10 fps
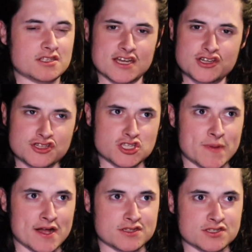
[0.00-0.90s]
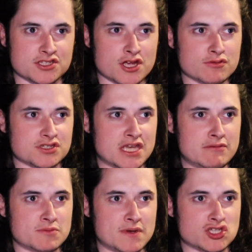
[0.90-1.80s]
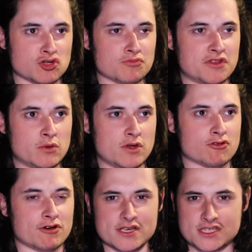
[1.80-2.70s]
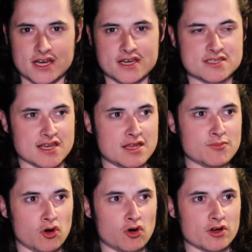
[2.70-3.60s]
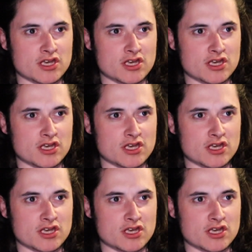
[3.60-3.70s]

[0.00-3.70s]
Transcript: Attention spans don't seem to be something we criticise anymore,